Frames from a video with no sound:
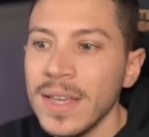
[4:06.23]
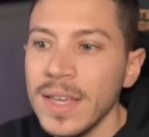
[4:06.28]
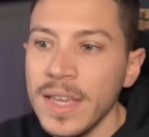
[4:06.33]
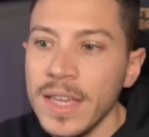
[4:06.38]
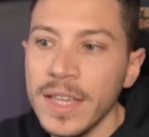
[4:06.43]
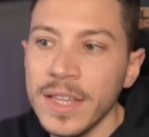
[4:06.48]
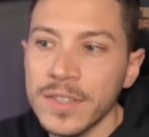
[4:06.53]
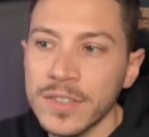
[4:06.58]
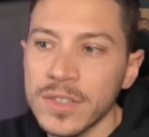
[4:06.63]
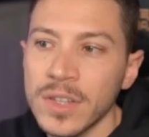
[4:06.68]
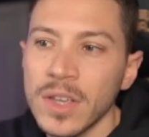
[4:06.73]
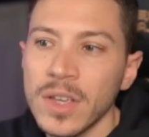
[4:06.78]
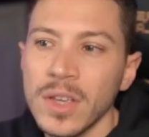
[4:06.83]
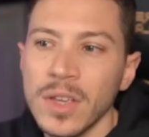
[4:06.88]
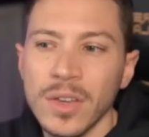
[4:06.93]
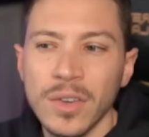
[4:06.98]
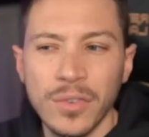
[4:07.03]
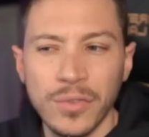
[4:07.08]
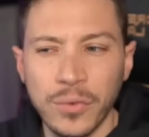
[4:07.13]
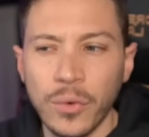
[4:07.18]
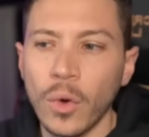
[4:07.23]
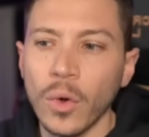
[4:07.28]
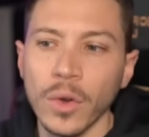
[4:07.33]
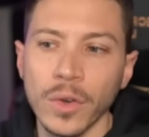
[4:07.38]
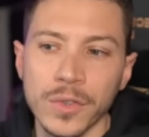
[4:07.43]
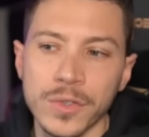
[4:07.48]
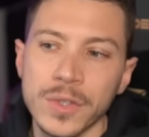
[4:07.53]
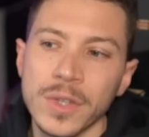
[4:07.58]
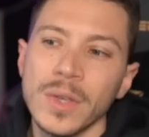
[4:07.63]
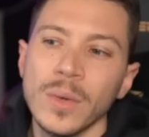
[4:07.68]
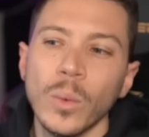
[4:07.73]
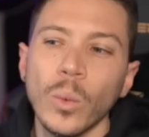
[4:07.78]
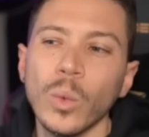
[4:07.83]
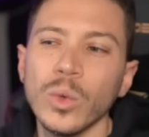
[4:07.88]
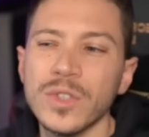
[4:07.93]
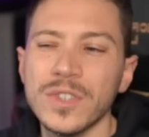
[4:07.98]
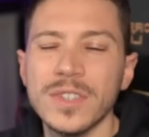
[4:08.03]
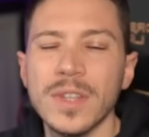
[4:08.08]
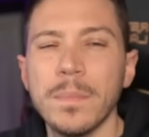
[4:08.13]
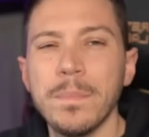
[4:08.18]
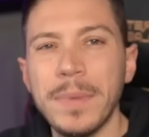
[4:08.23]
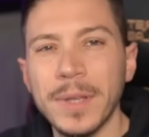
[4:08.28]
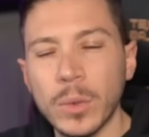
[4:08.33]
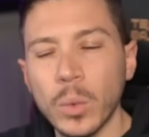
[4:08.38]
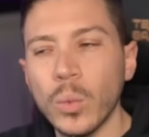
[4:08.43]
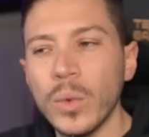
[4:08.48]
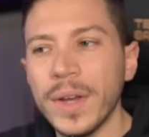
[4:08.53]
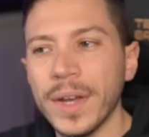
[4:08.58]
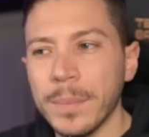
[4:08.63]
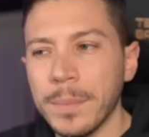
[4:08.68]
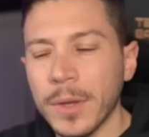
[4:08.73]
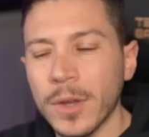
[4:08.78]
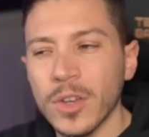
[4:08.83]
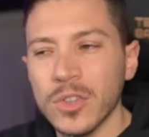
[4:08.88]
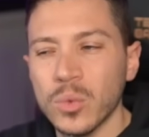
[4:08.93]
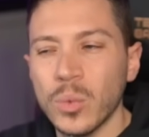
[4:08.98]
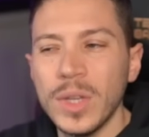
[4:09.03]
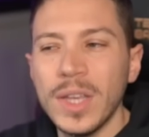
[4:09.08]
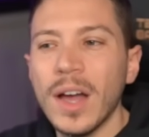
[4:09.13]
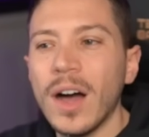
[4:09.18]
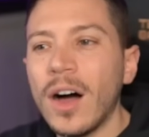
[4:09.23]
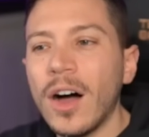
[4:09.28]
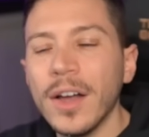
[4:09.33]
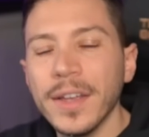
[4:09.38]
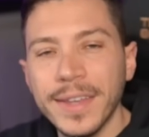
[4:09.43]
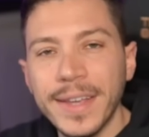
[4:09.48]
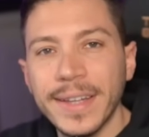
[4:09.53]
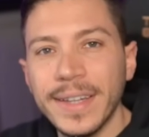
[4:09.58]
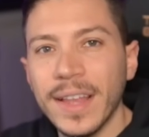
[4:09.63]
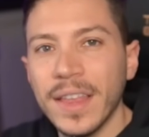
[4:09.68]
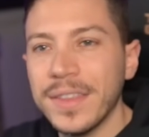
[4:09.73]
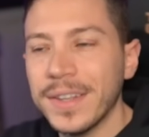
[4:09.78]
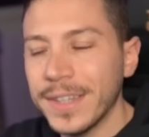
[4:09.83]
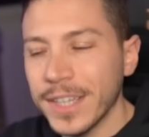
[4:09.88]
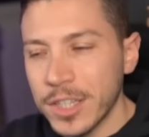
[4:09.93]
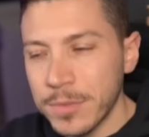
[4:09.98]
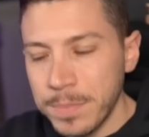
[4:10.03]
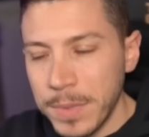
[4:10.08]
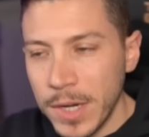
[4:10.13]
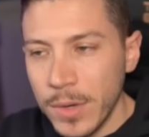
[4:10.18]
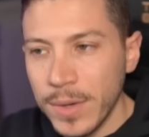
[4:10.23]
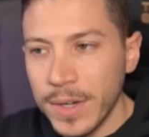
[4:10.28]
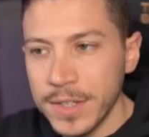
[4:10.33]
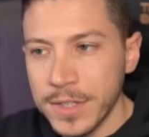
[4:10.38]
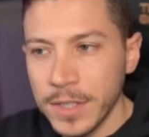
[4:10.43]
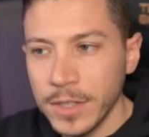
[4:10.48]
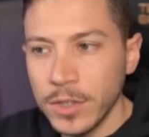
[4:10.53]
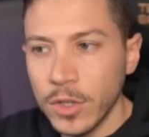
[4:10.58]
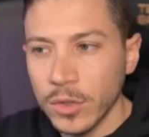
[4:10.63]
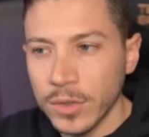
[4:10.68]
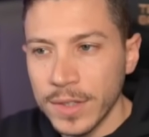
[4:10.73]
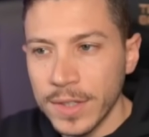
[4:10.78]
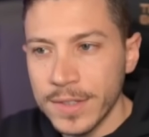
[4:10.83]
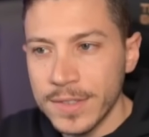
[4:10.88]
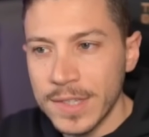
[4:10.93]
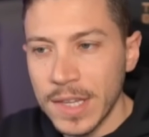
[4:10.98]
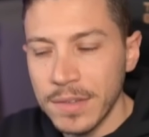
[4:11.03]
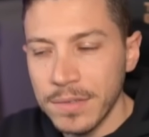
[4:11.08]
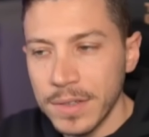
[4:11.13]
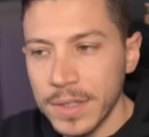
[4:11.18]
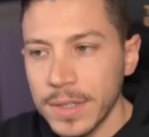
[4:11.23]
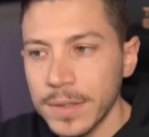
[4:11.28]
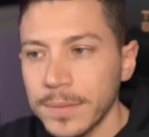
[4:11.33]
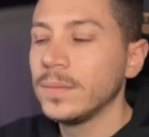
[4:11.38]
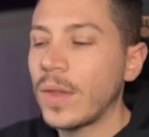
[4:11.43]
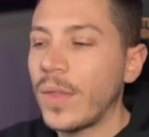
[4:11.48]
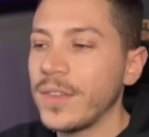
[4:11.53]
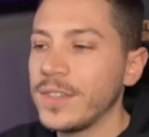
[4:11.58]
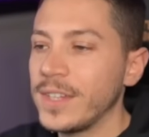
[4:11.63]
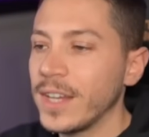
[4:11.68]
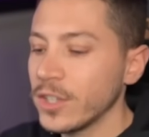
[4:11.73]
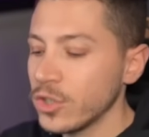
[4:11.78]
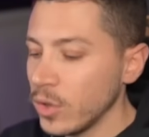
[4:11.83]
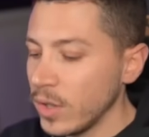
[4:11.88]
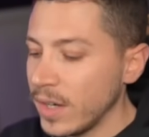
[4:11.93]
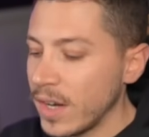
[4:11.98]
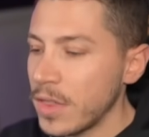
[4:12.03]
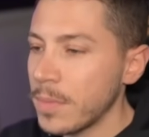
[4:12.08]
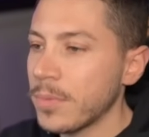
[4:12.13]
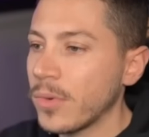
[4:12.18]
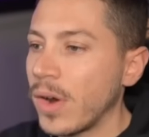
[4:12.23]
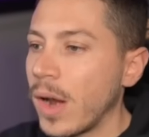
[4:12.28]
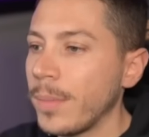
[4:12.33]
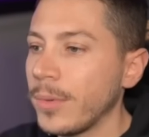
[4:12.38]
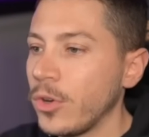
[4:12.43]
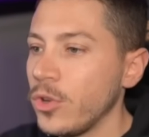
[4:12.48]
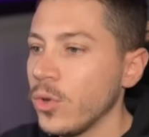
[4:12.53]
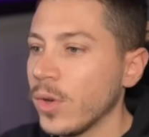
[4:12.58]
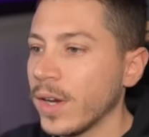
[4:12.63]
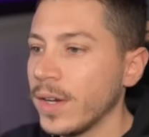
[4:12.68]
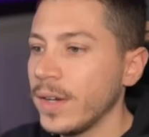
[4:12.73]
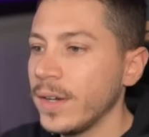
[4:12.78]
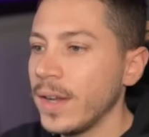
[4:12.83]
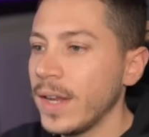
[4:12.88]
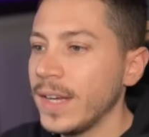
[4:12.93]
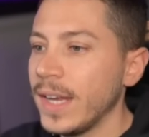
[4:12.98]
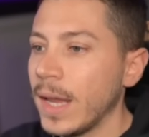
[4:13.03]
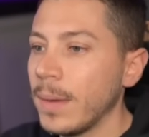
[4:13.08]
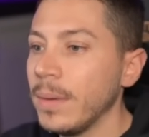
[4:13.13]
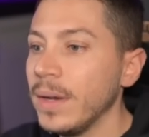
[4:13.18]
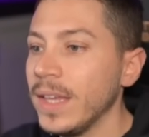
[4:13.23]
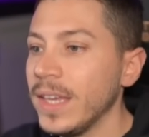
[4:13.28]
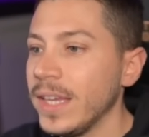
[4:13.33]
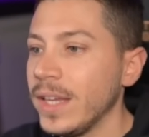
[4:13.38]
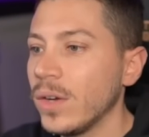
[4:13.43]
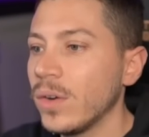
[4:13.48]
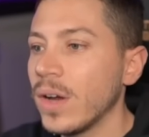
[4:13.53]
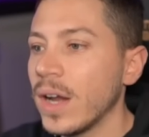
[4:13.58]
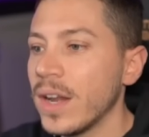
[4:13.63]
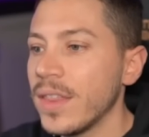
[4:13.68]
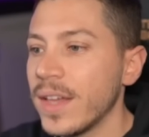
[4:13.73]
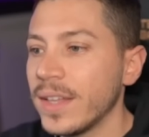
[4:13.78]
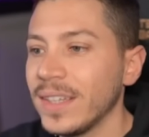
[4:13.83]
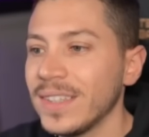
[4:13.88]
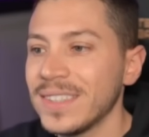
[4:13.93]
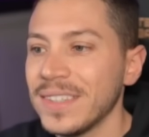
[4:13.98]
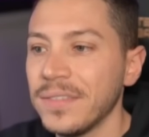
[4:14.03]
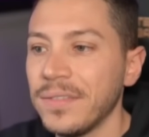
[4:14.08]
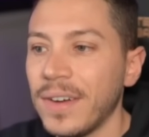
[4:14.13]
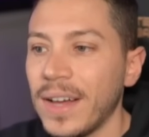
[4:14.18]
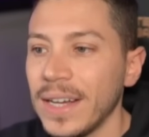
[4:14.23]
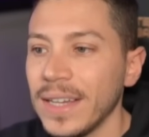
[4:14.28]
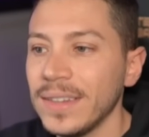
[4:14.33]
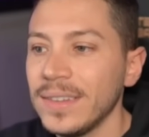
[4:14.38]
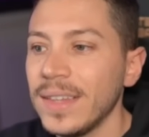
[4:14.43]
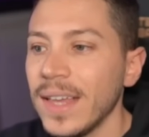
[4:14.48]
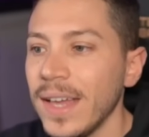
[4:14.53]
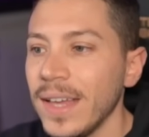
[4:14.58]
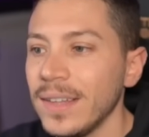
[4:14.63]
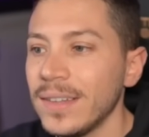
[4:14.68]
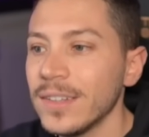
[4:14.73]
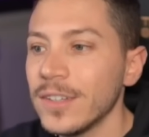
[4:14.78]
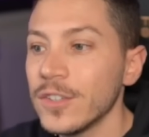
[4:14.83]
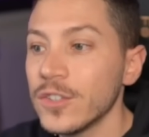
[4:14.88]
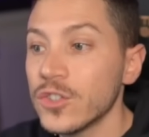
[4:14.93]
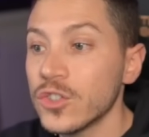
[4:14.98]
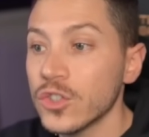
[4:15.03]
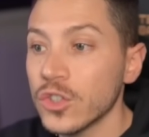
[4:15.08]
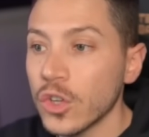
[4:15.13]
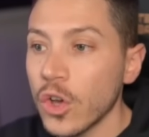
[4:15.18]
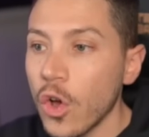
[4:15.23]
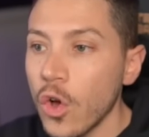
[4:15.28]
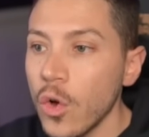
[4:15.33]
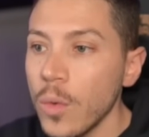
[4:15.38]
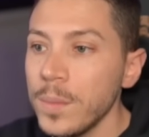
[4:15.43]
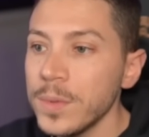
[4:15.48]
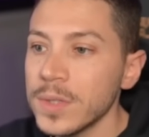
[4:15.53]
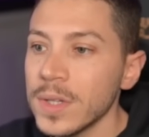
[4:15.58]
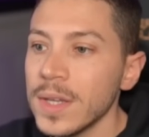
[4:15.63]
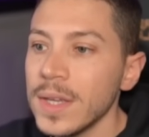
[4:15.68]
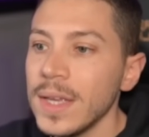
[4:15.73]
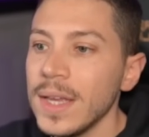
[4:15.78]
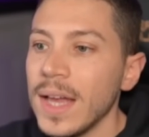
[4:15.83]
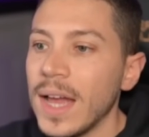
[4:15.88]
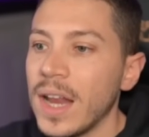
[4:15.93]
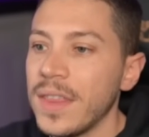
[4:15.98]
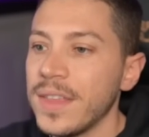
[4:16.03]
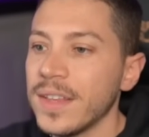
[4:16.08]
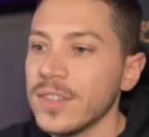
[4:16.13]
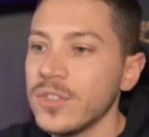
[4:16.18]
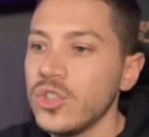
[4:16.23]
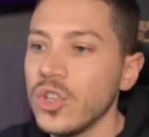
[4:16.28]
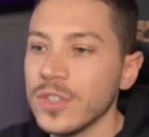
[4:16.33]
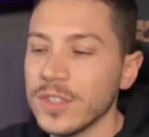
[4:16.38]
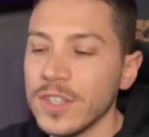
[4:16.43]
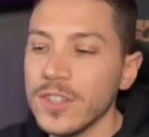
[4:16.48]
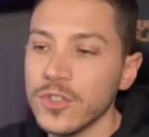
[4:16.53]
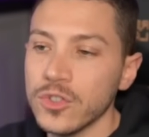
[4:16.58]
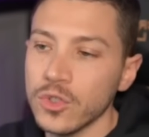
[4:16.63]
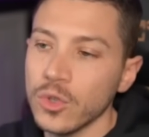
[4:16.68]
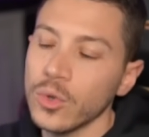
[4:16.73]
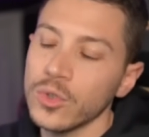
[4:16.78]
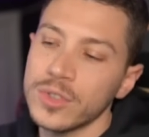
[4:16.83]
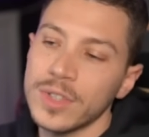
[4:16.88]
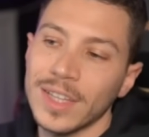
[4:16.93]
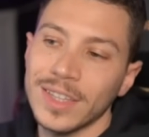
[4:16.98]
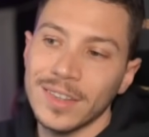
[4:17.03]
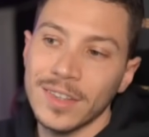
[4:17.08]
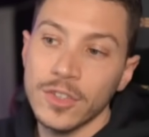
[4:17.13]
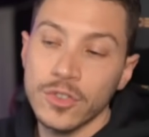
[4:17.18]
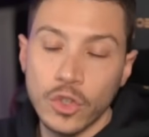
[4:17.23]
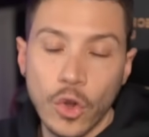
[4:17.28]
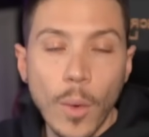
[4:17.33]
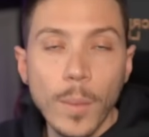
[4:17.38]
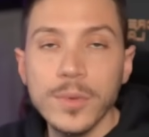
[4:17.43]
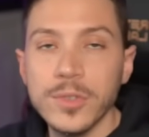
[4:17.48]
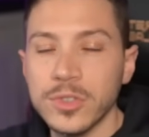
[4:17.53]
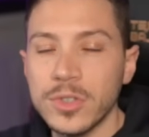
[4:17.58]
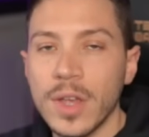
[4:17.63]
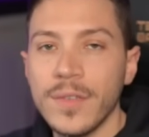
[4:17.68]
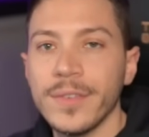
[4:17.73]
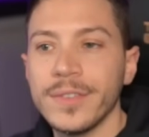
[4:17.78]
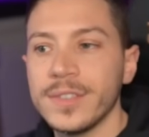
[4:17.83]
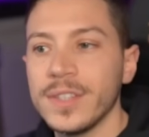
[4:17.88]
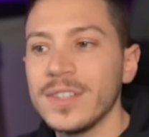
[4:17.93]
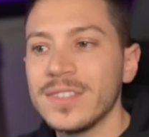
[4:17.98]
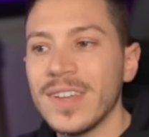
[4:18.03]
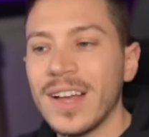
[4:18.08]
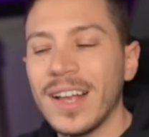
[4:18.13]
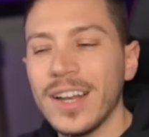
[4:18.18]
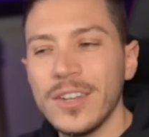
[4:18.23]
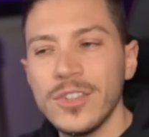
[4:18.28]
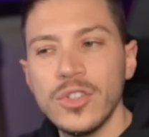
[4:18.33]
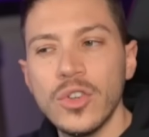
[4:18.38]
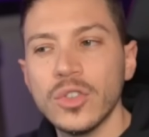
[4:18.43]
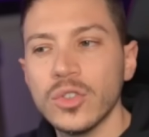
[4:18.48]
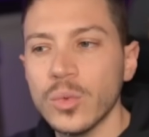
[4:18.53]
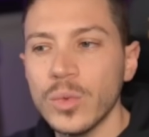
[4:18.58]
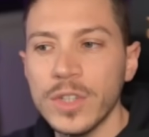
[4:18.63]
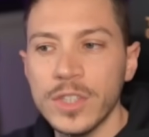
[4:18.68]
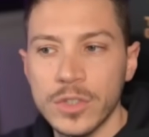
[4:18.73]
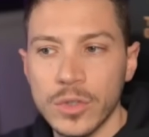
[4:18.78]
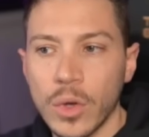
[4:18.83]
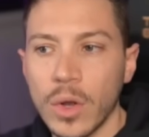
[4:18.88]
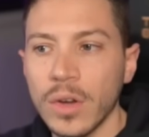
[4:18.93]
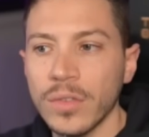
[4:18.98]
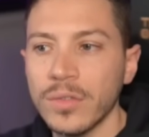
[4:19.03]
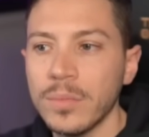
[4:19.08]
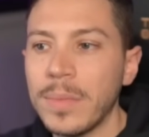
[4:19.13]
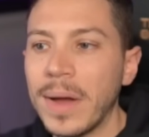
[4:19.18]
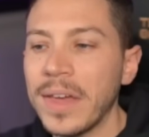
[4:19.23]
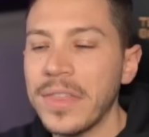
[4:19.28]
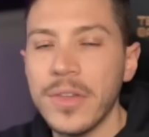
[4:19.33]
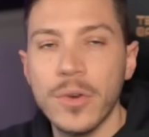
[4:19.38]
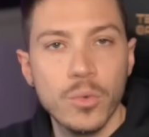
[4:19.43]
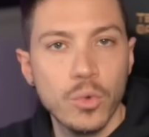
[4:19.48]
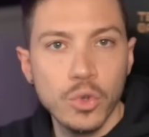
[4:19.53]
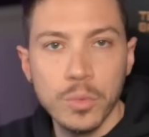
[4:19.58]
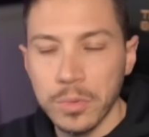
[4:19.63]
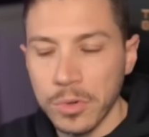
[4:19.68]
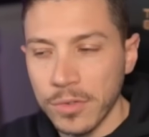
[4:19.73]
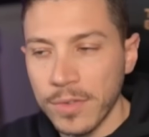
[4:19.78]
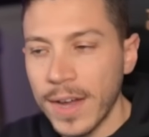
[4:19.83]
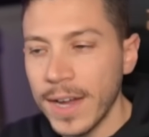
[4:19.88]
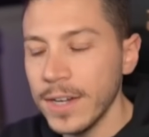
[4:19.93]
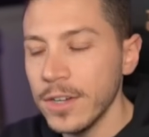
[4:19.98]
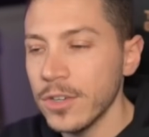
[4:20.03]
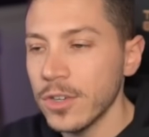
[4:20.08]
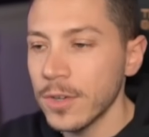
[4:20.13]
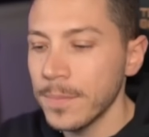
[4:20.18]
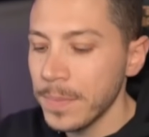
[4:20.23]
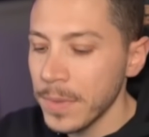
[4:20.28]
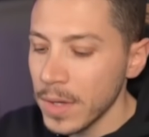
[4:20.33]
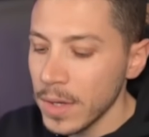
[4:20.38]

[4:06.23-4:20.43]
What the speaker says: is false, which is a bit weird because we are getting that experience in .NET 7. Now, there's actually another parameter you can enable here, and that is the validate scopes. And that just ensures that scoped services are not resolved by the root provider.